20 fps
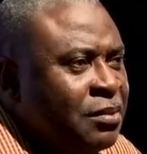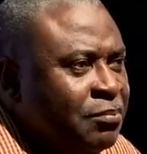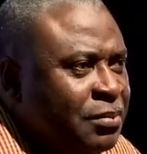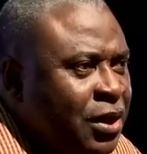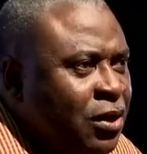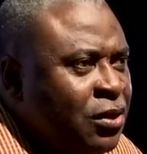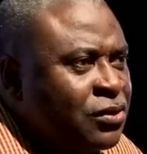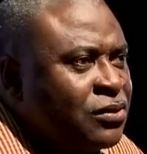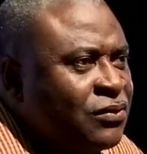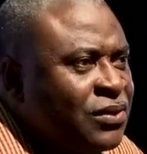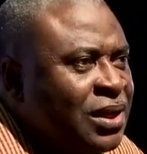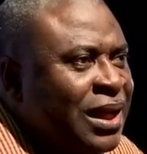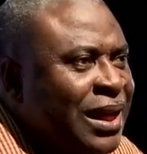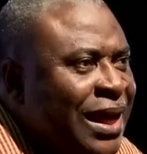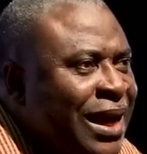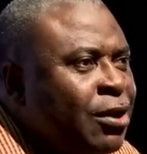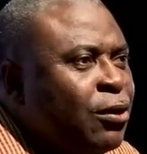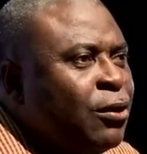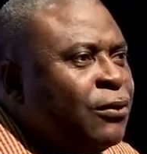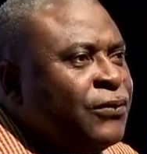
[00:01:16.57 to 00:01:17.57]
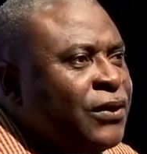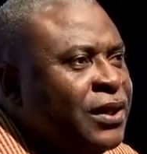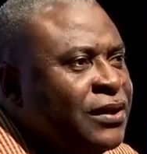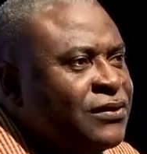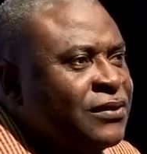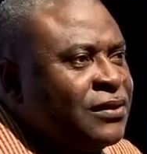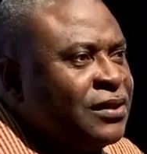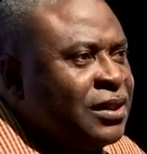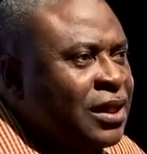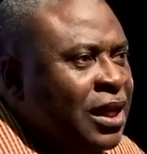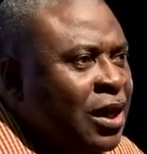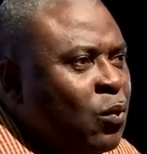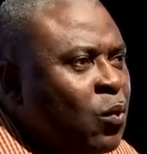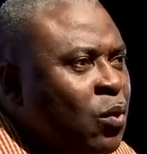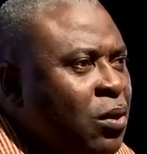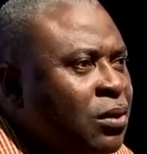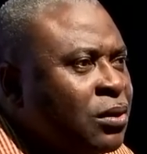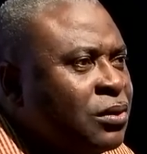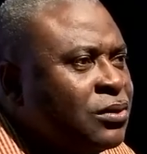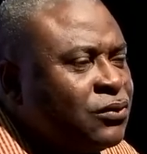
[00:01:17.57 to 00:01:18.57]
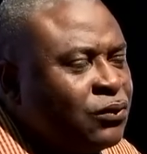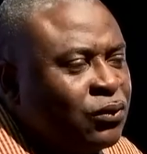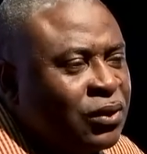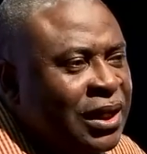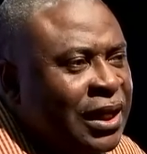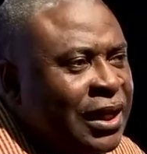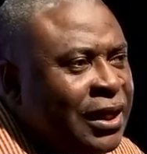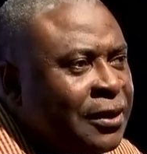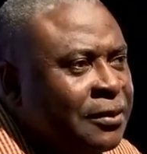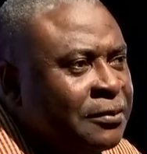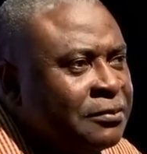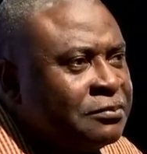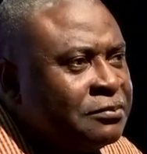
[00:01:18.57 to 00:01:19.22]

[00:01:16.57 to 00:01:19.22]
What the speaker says: because of the lack of it in our world today.